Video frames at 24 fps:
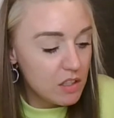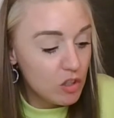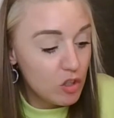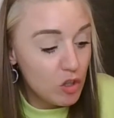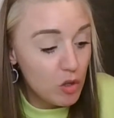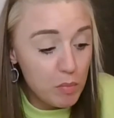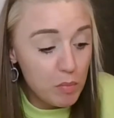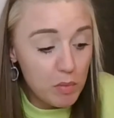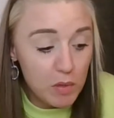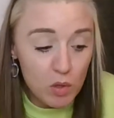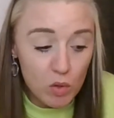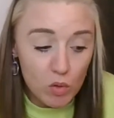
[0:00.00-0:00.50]

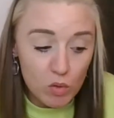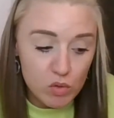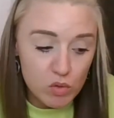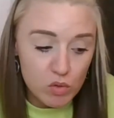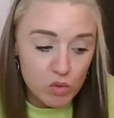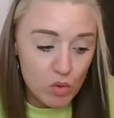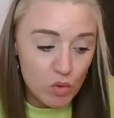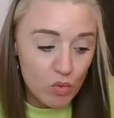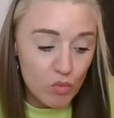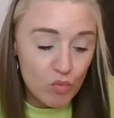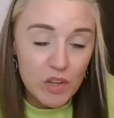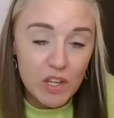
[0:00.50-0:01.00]
could be
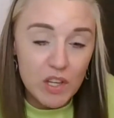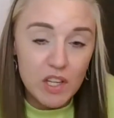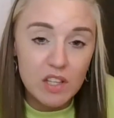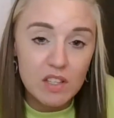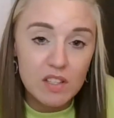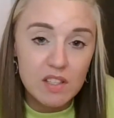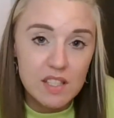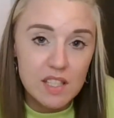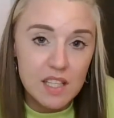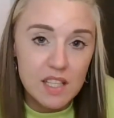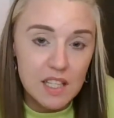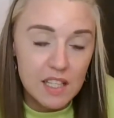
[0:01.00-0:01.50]
also a
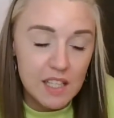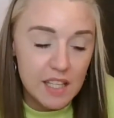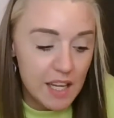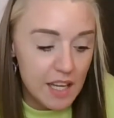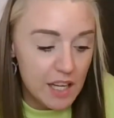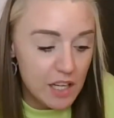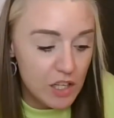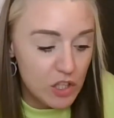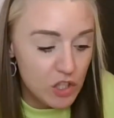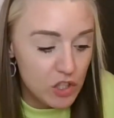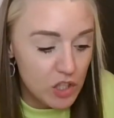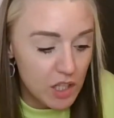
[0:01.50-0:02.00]

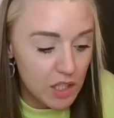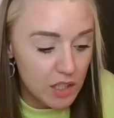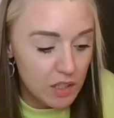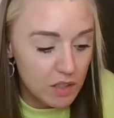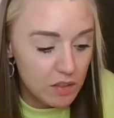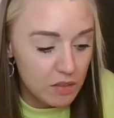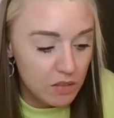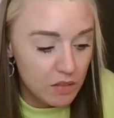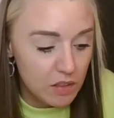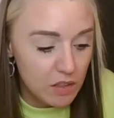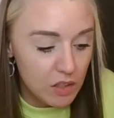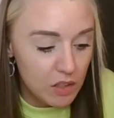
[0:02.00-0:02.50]
reconciliation